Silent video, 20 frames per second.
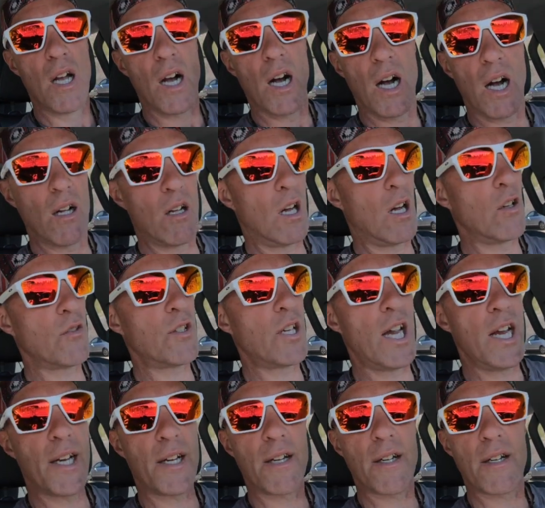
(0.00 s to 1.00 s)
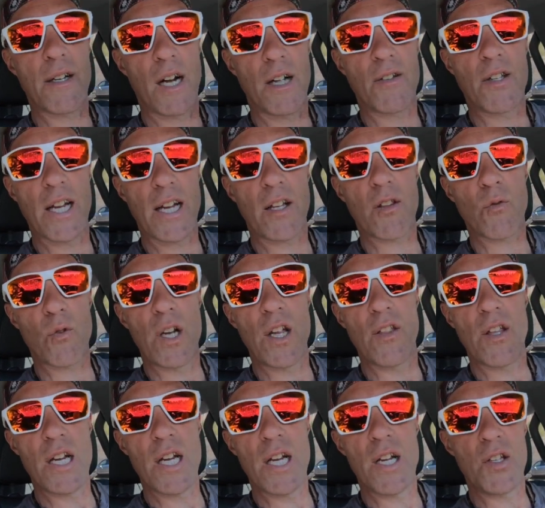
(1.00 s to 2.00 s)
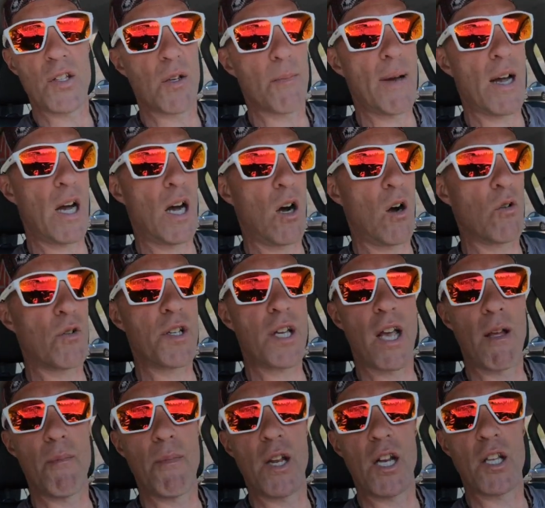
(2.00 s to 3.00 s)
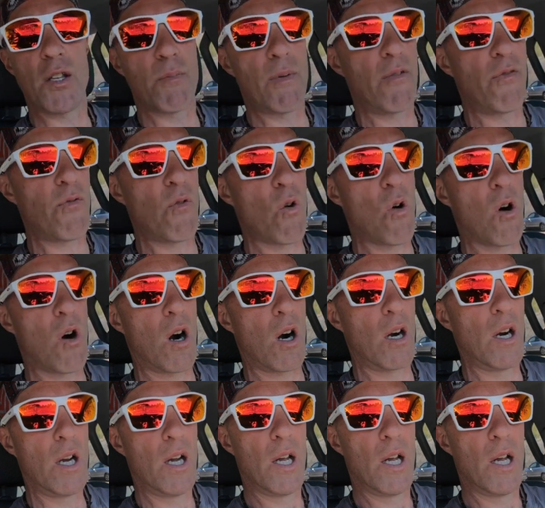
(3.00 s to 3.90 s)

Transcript: I'll take 3 of these about 10 minutes before